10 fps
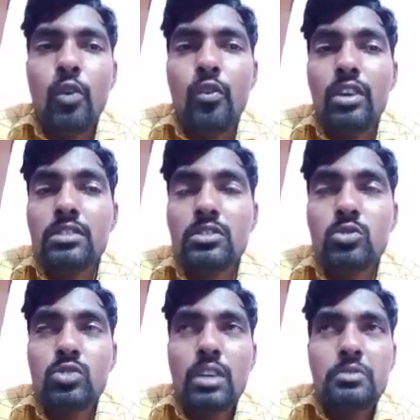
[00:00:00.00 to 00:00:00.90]
First two
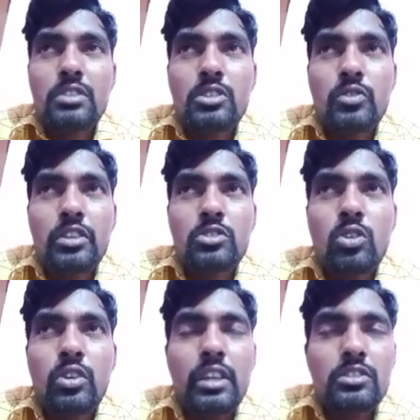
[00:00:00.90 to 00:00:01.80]
types of earthquakes
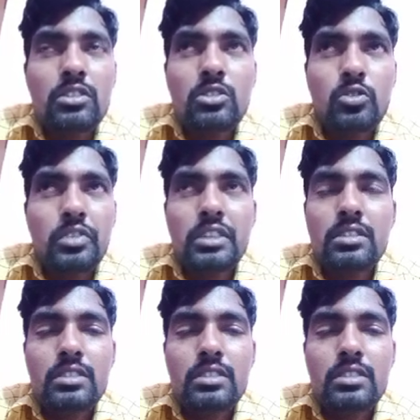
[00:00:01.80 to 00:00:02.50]
are natural earthquakes.